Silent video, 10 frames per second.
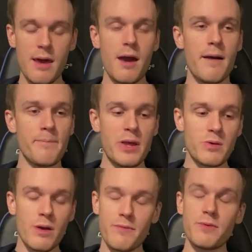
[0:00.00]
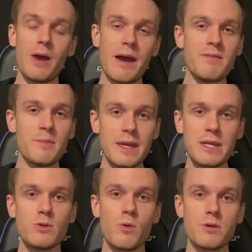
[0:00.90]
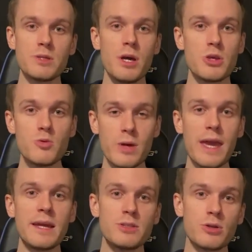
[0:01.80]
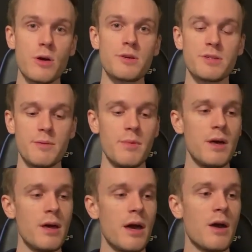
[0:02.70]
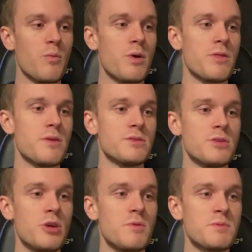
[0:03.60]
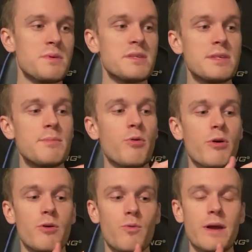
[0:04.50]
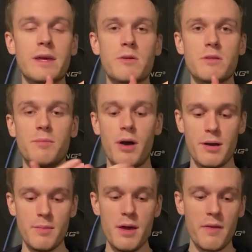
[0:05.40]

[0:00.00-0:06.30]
Now if you have them indoors, you can charge them with this USB-C port right here on the bottom.